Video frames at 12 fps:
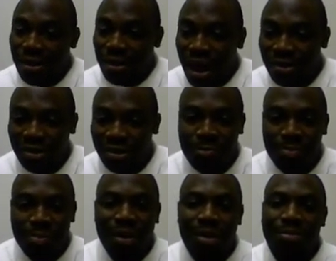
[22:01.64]
education.
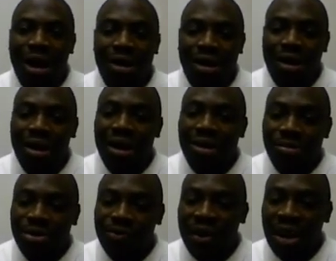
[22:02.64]
But in
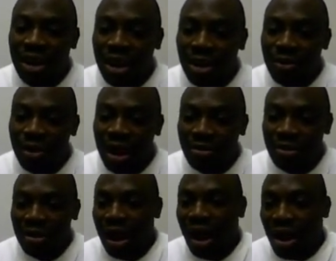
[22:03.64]
terms of financial
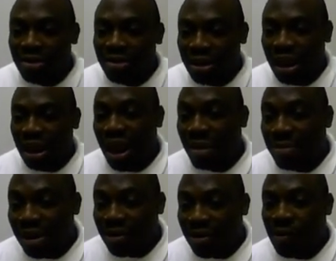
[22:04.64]
education, a house is a
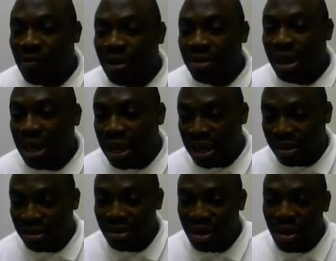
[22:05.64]
liability if you're staying in
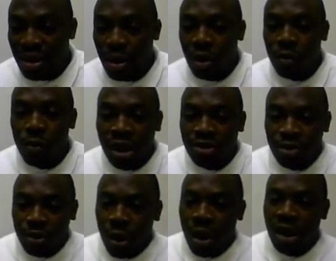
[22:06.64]
it.
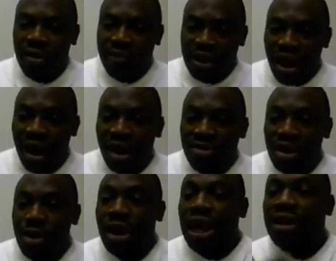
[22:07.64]
Once you go out of the house
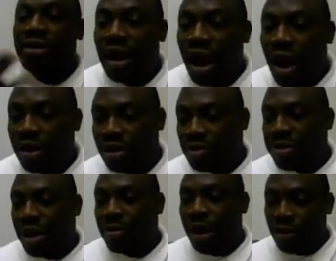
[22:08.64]
and you rent it out, it's
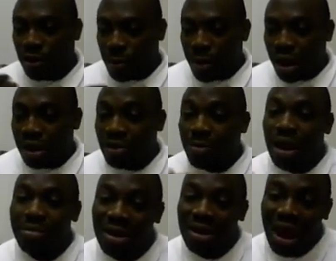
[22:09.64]
bringing money to your pocket, it
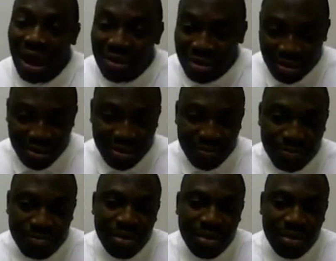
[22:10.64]
becomes an asset.